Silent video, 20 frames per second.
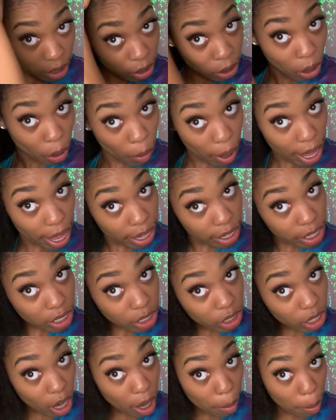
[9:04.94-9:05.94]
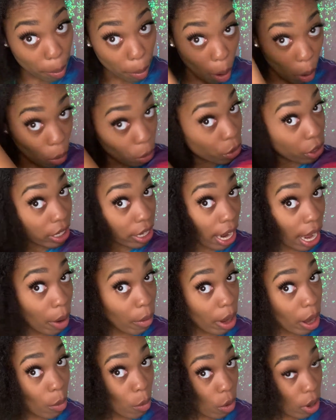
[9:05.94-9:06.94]
go ahead and start molding how
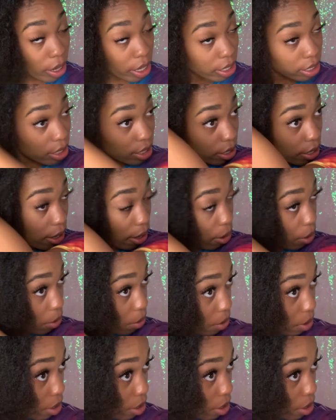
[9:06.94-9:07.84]
I want it to go.